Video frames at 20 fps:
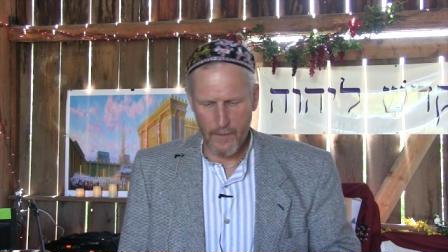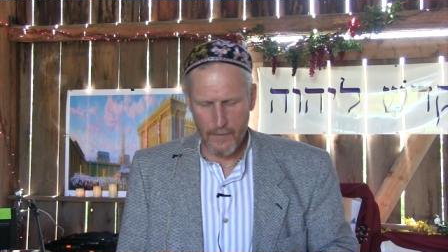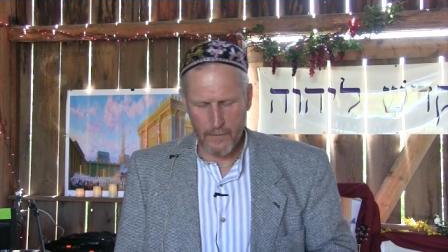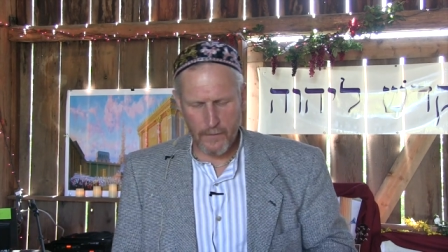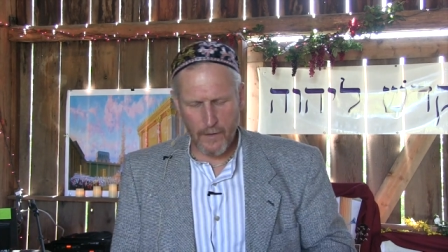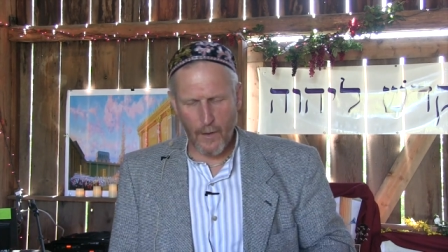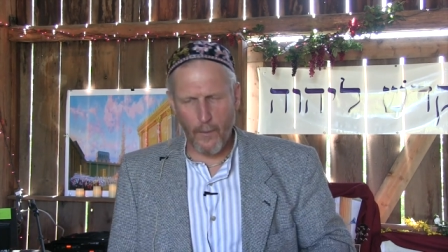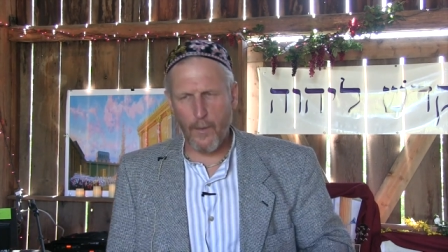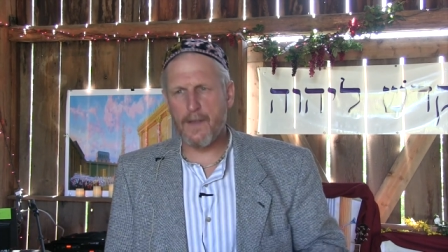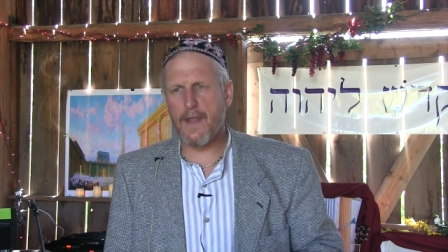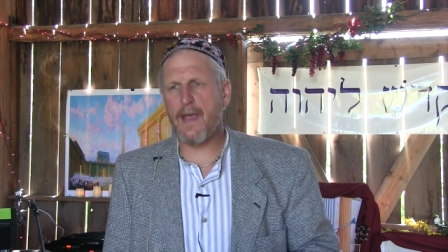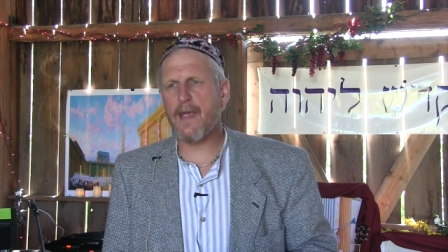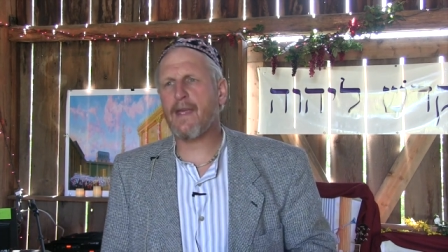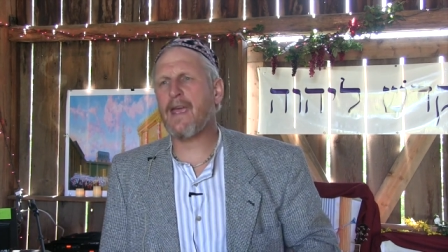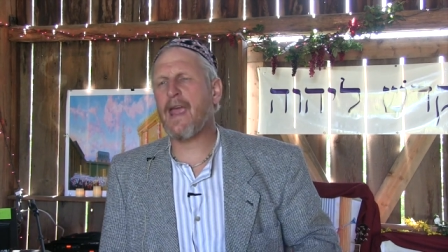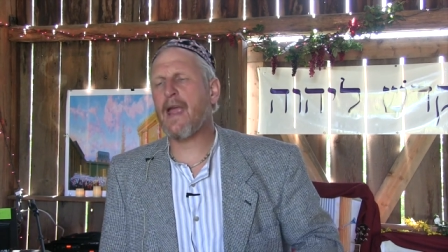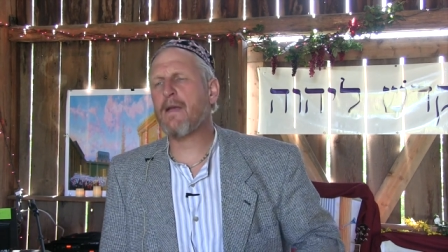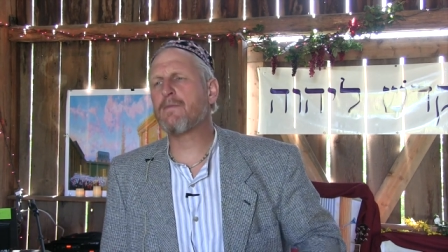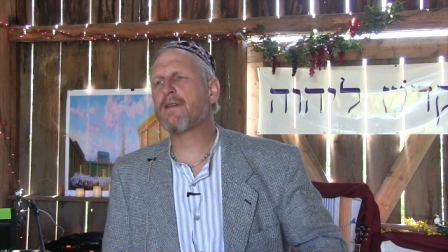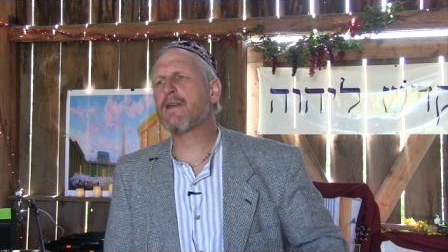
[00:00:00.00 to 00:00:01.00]
So when they
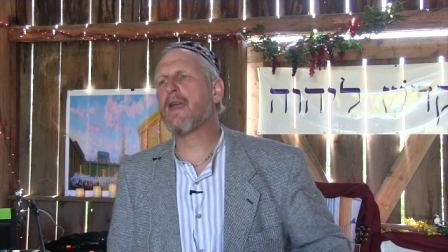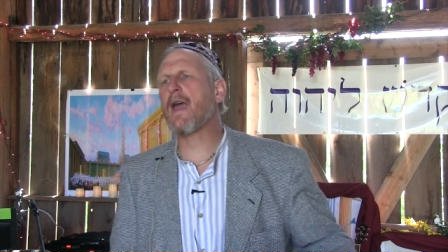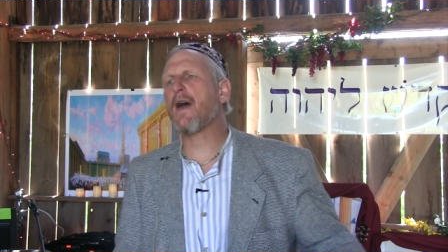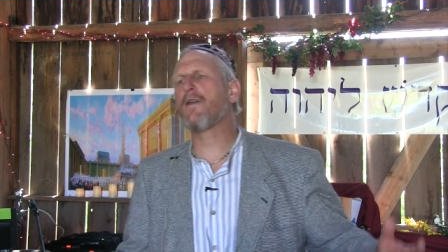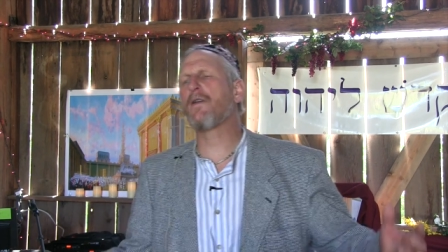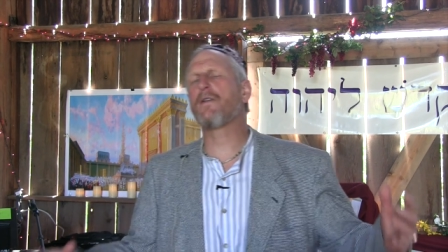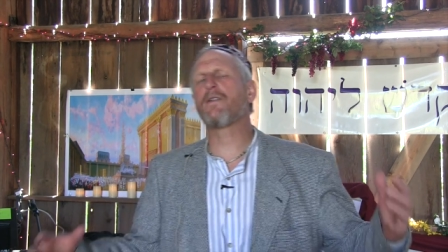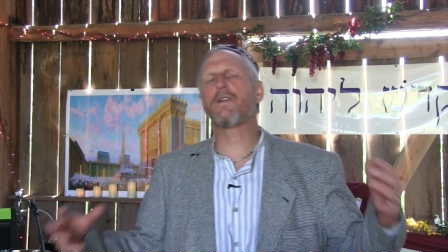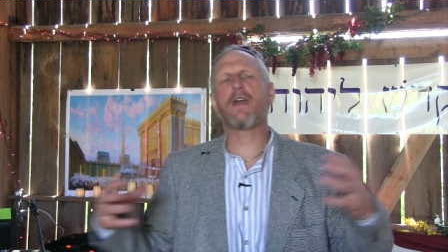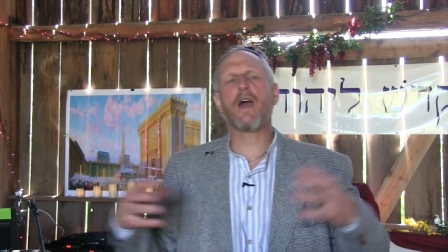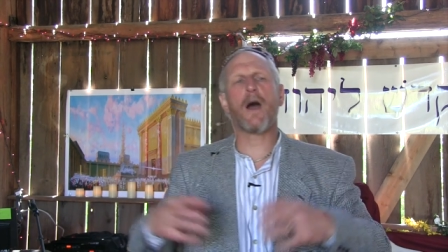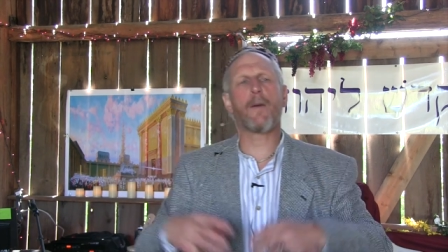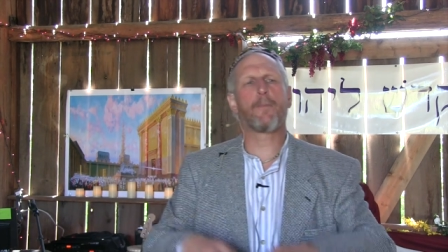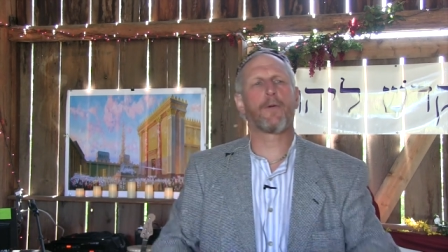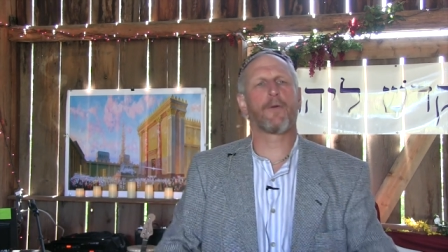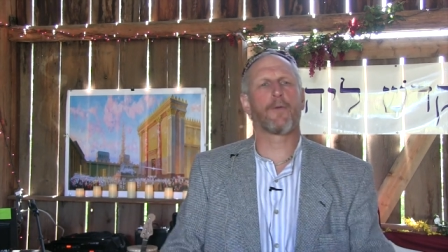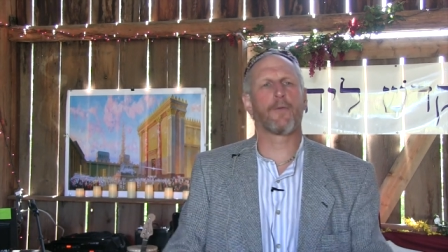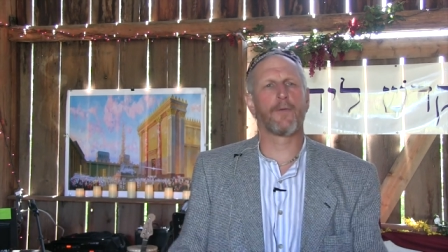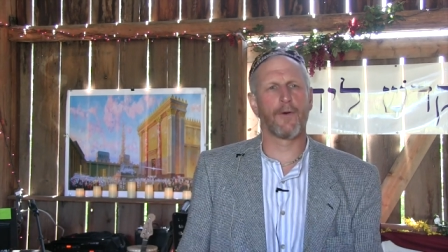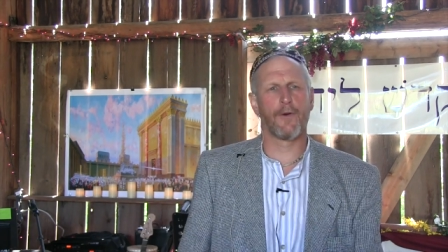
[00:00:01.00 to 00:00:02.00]
came together in the
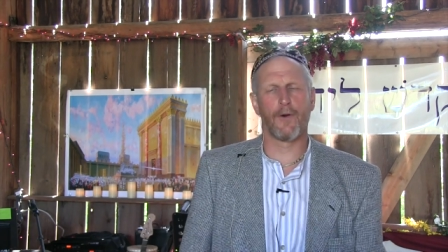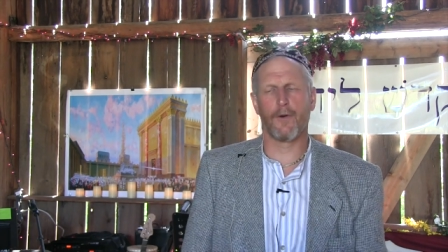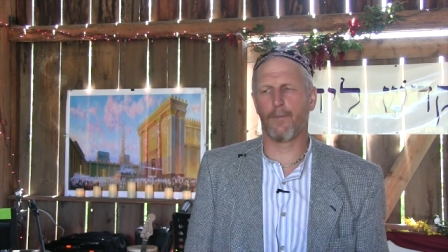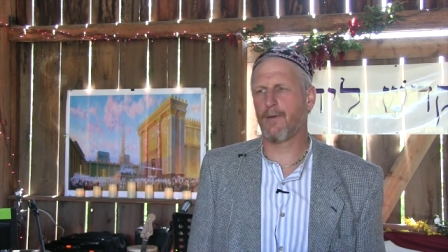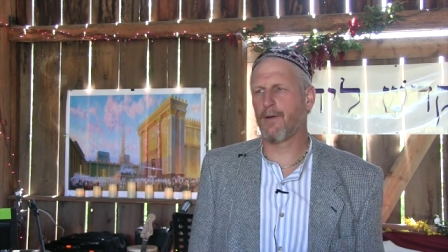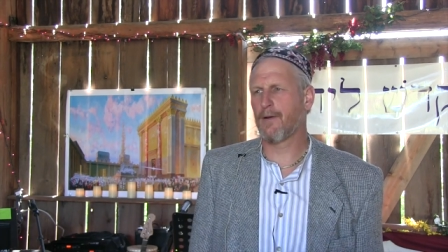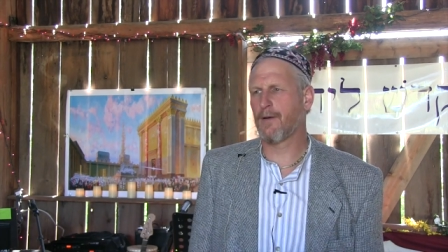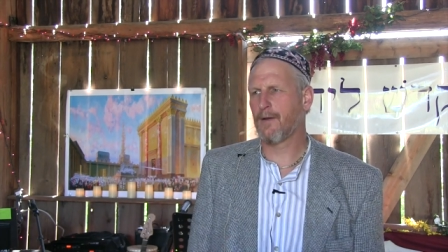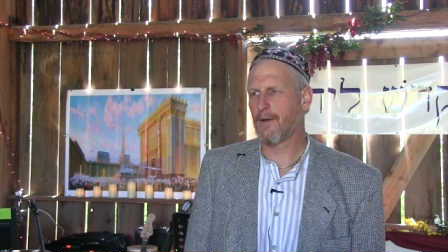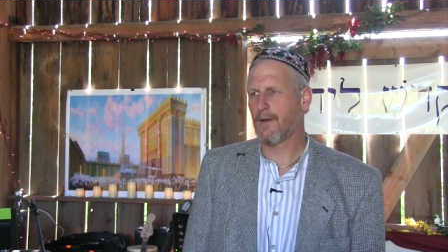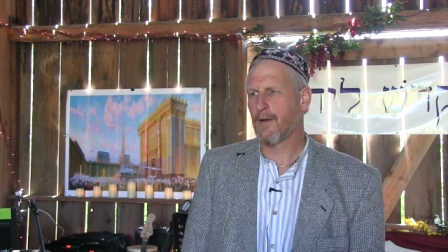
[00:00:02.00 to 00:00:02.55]
upper room,